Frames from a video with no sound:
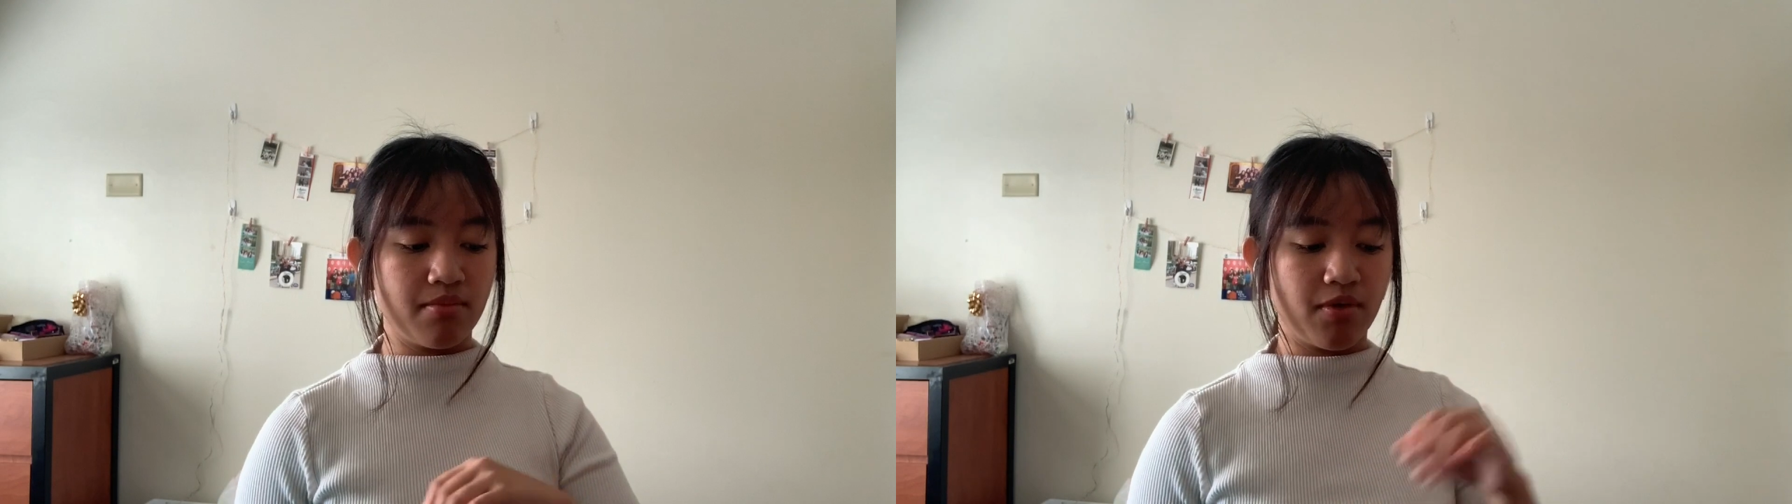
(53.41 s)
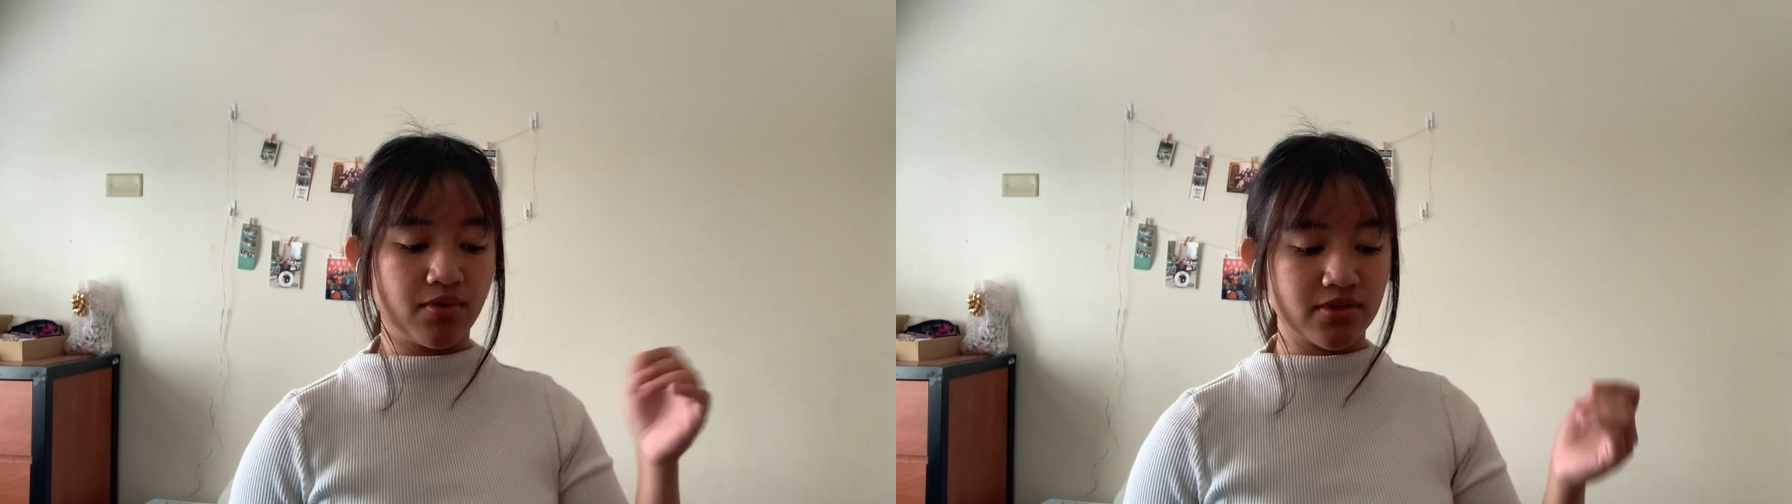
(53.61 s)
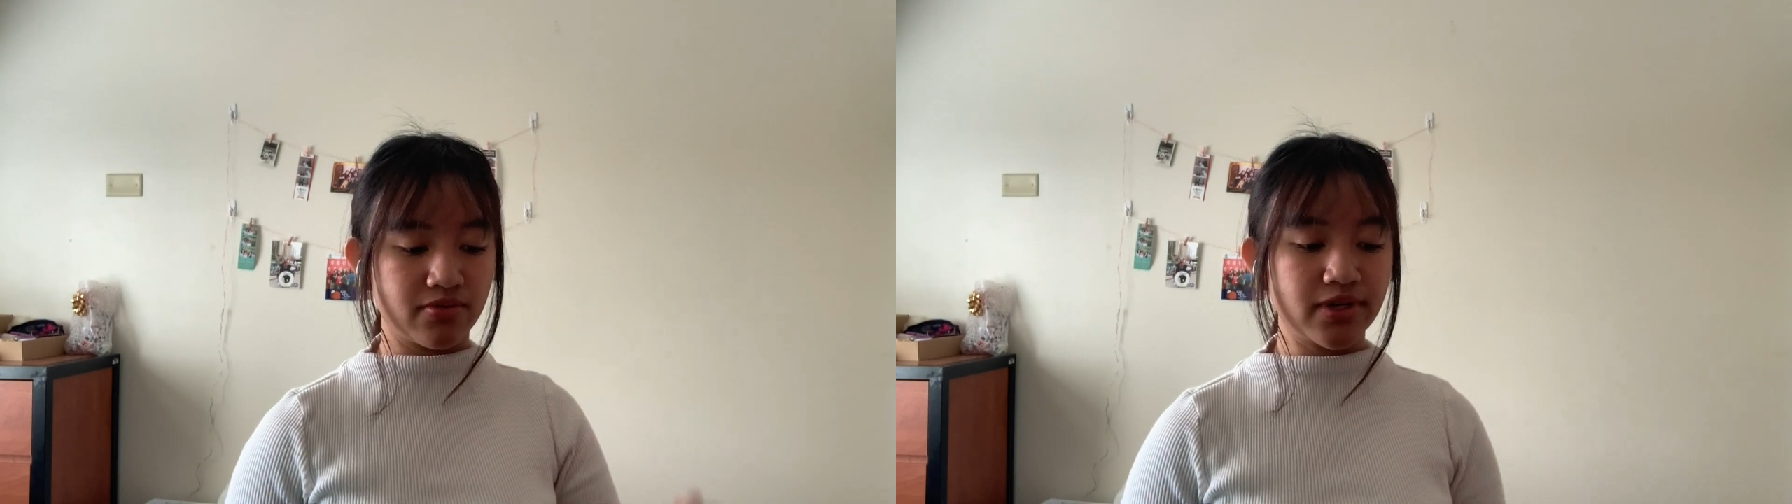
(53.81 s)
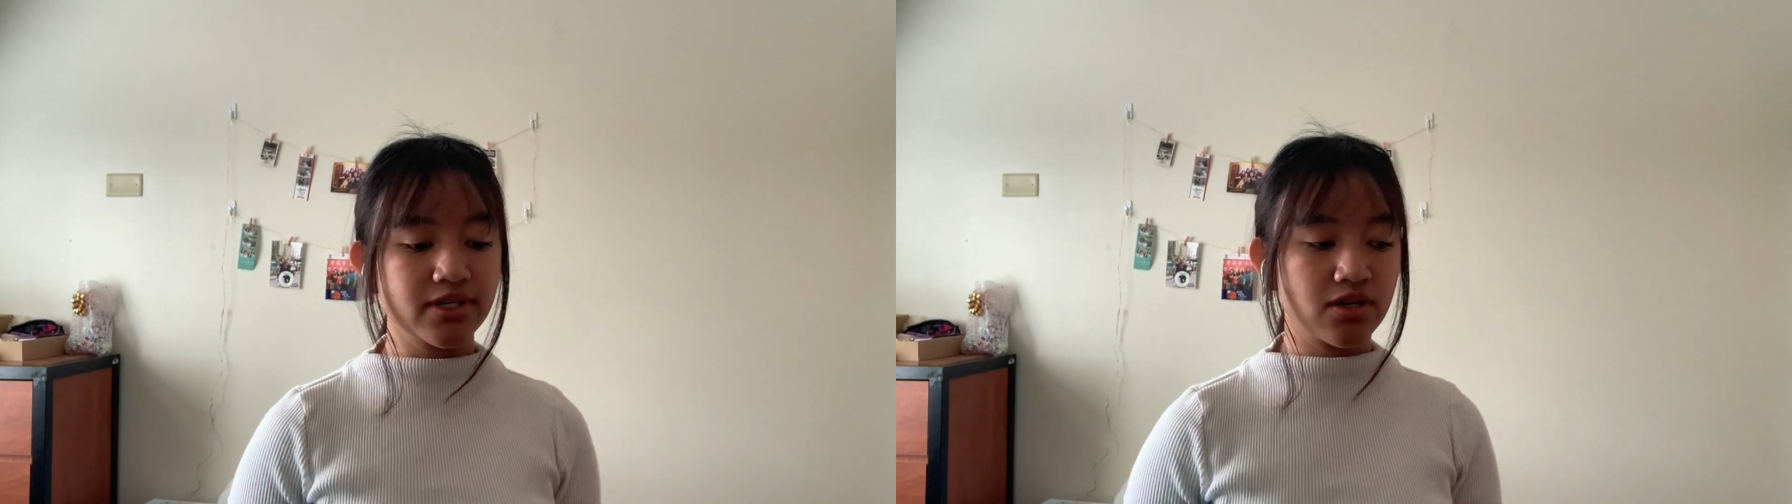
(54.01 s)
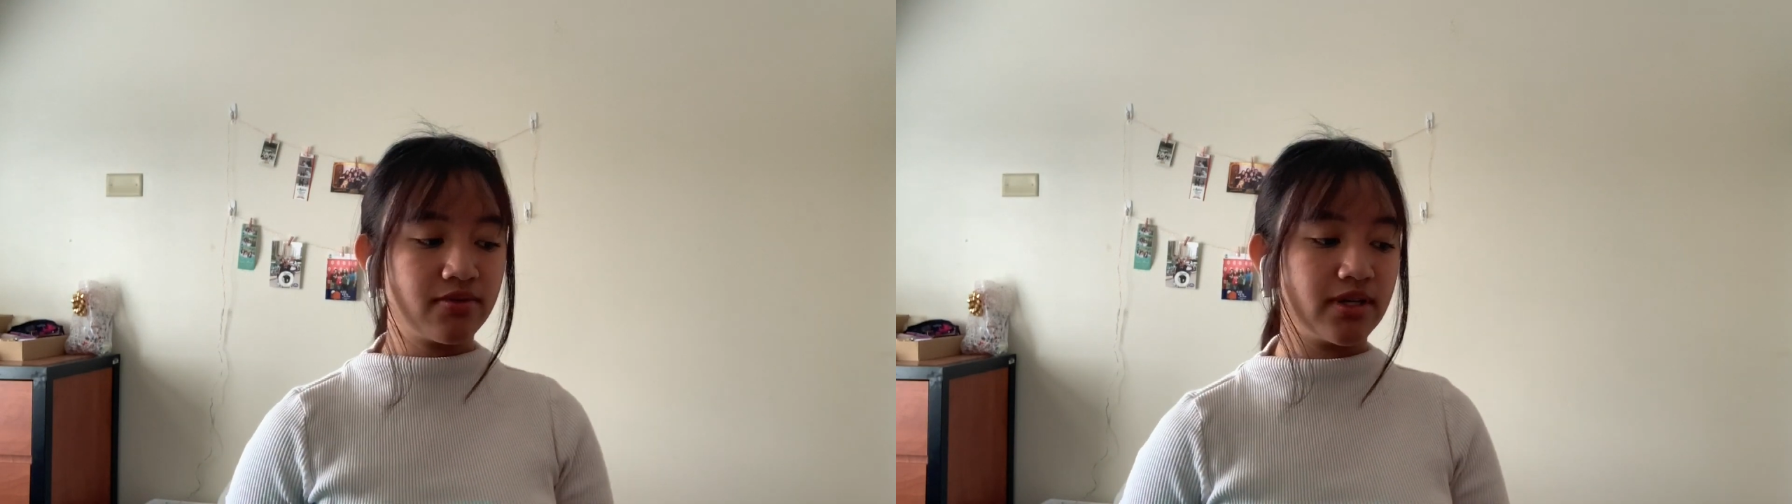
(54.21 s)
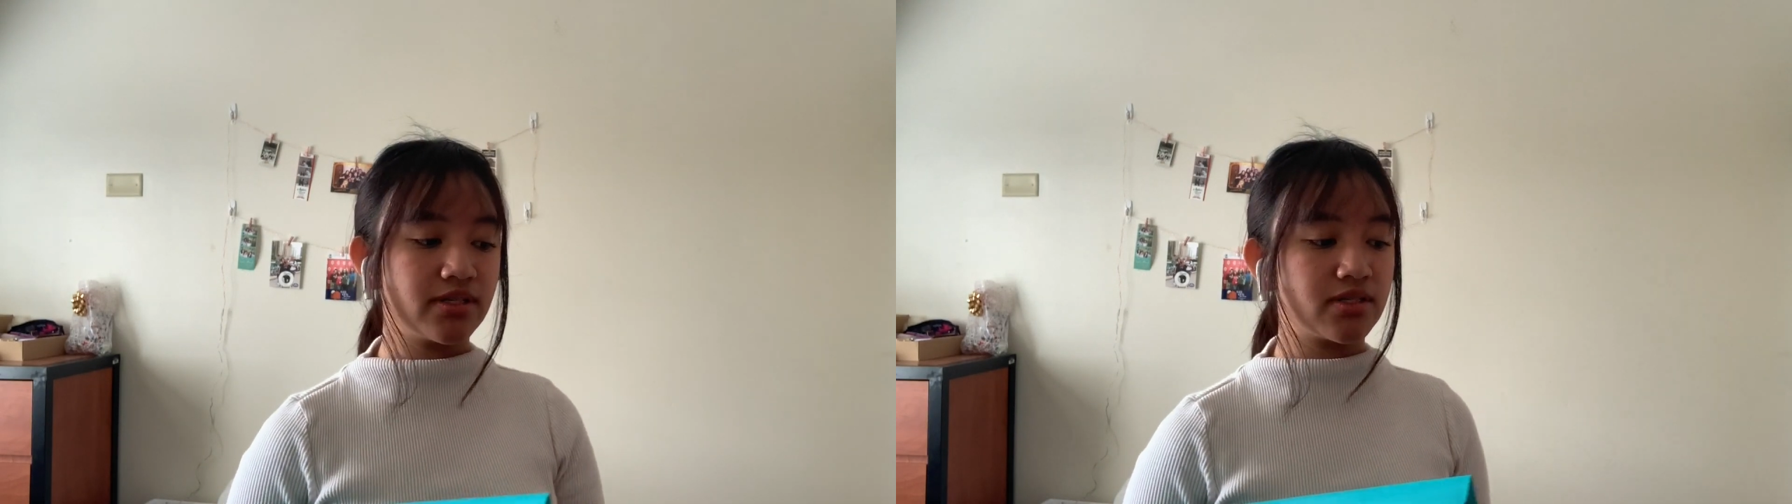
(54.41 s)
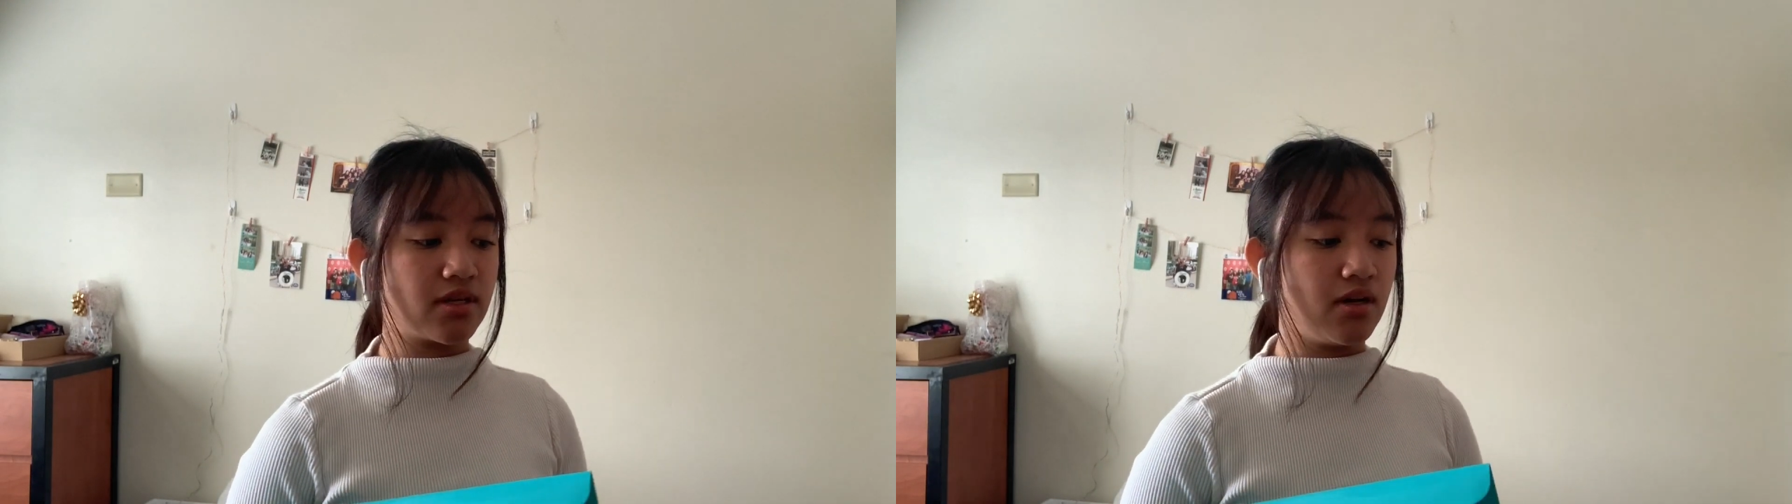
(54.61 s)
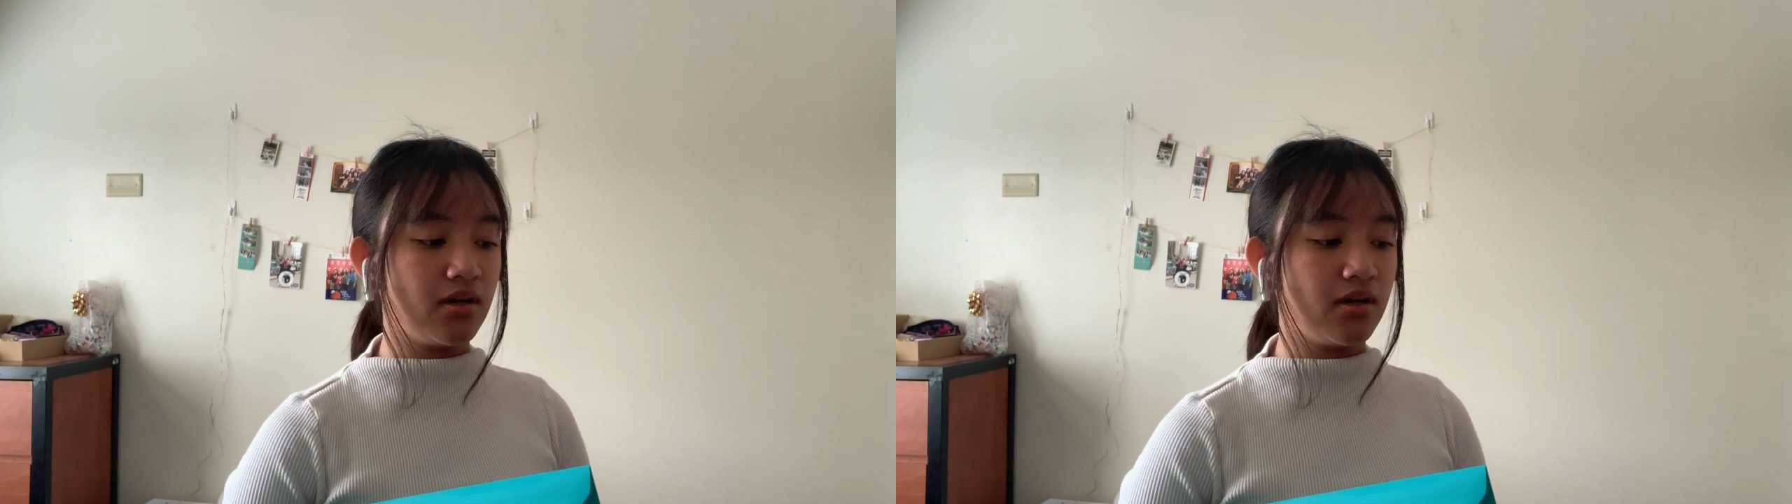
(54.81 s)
It was a free service.